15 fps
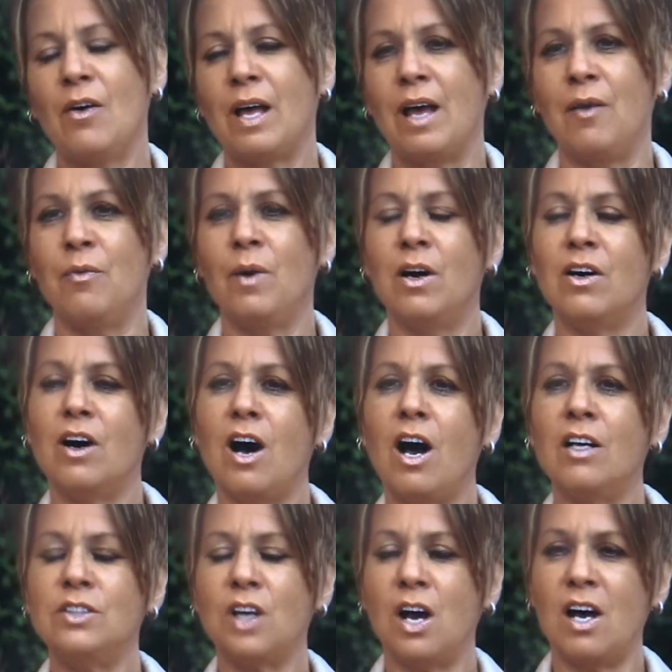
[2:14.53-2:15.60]
Okay, well,
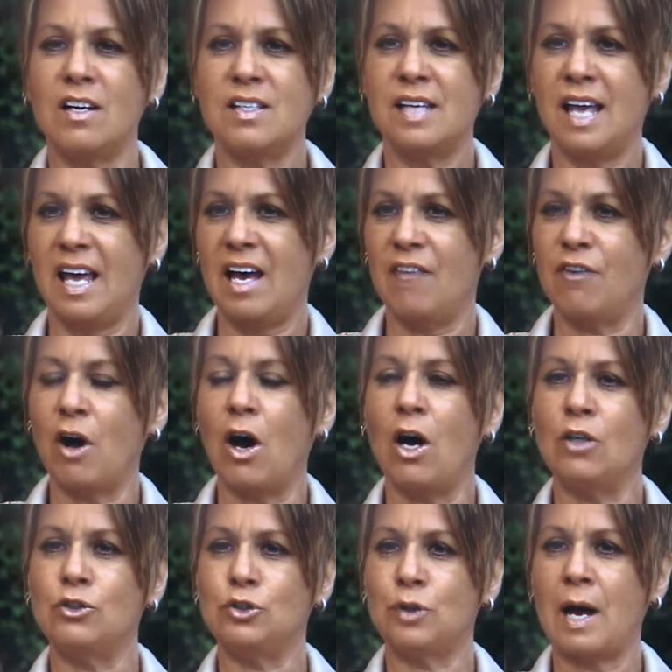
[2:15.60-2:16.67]
all dogs have
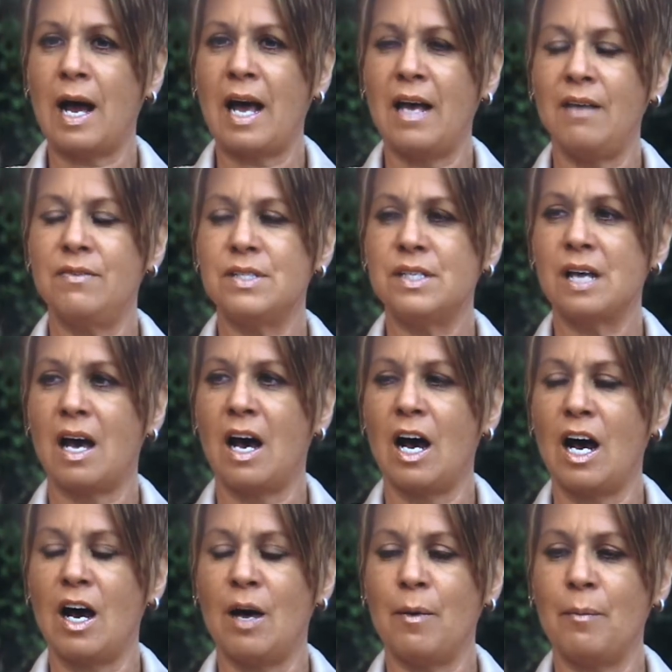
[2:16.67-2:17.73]
all drives.
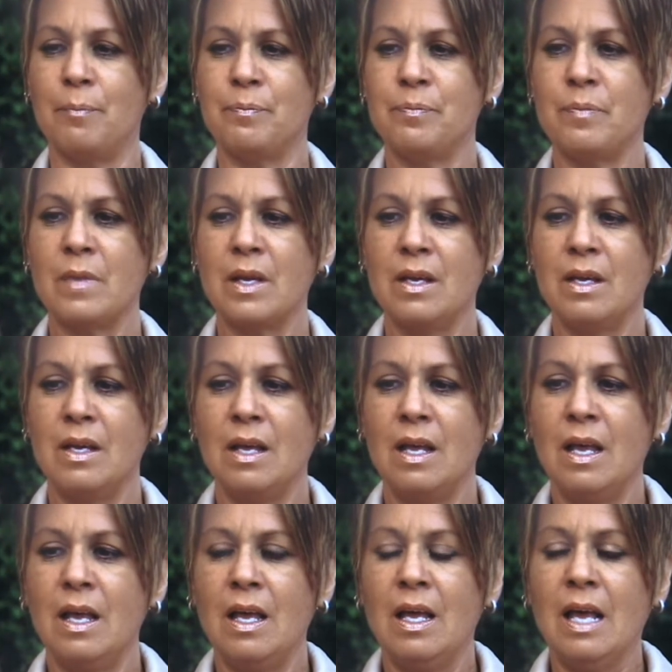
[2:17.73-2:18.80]
Um,
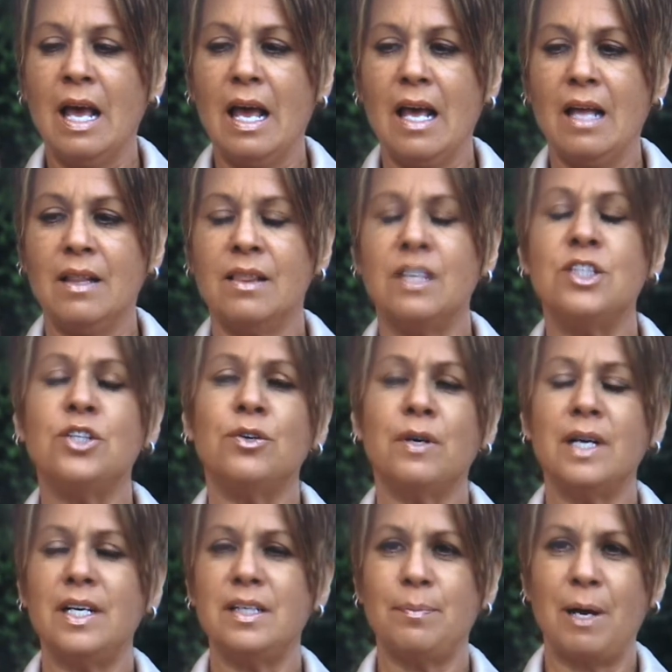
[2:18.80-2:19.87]
the
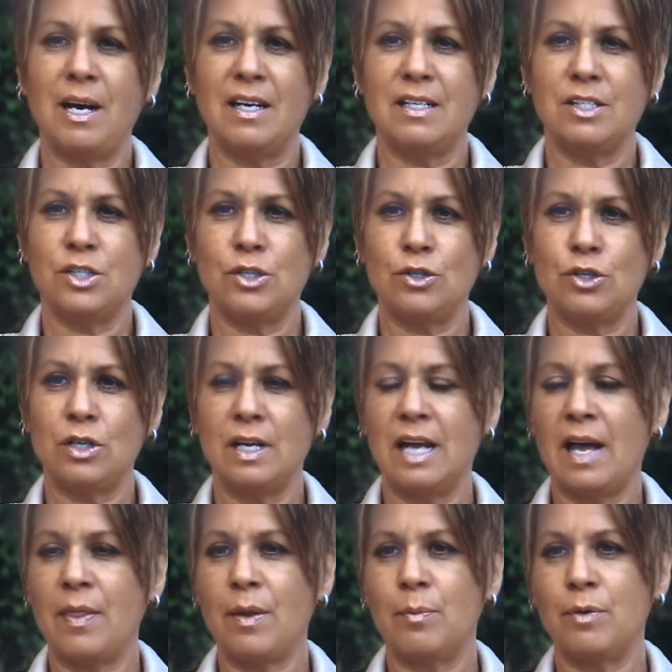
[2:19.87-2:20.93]
degree depends
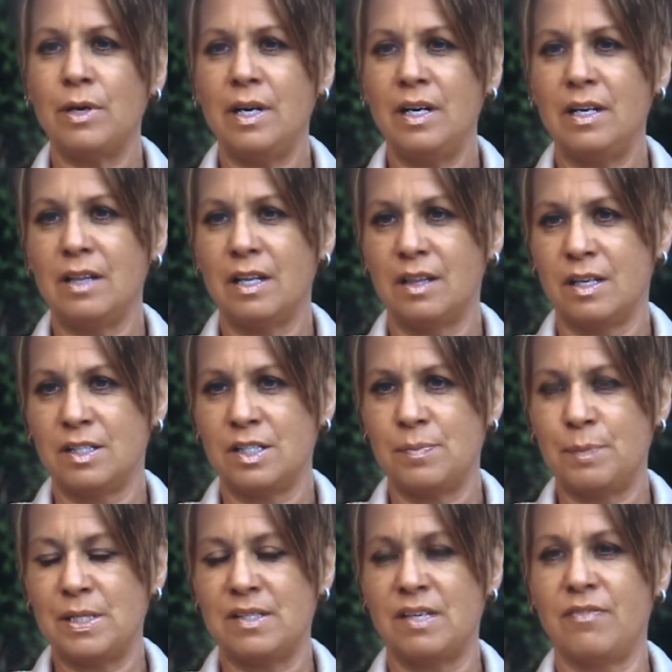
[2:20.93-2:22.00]
usually on the breed and then the
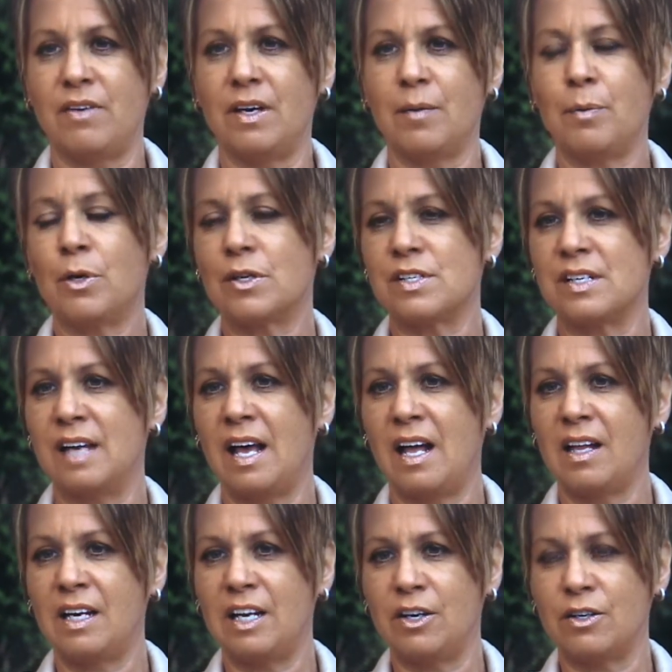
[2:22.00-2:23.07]
specific
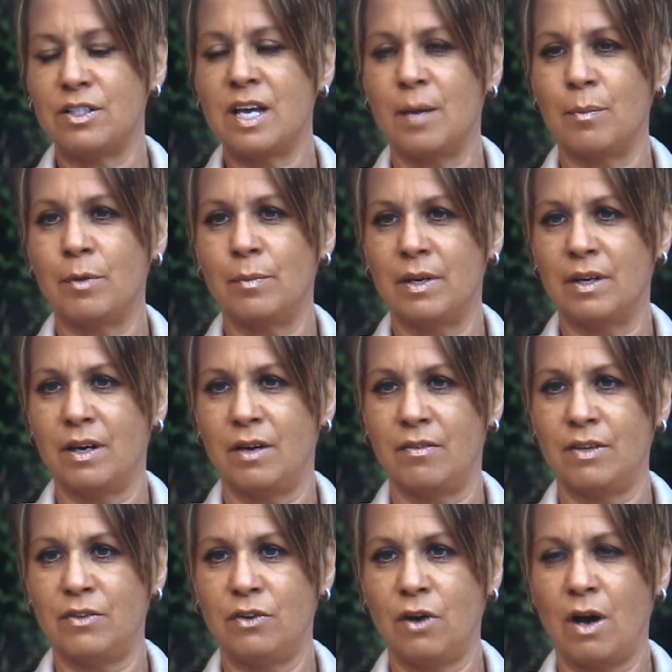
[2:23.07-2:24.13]
personality or temperament
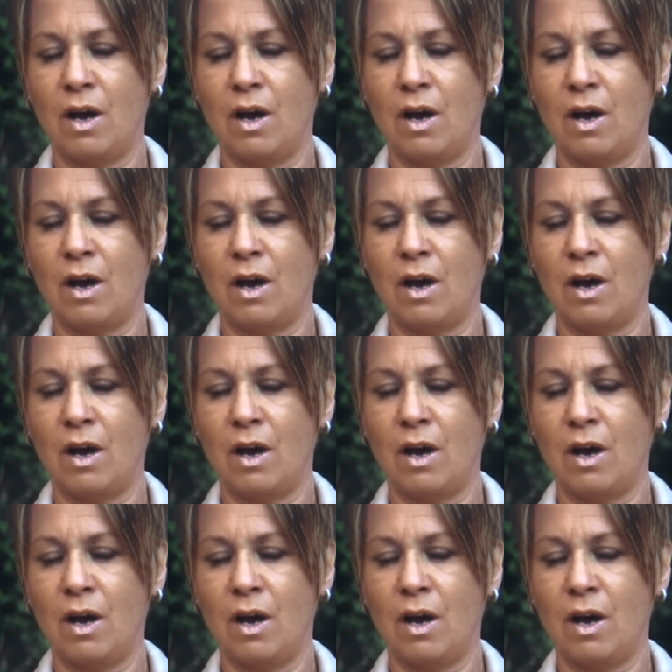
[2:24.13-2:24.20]
of the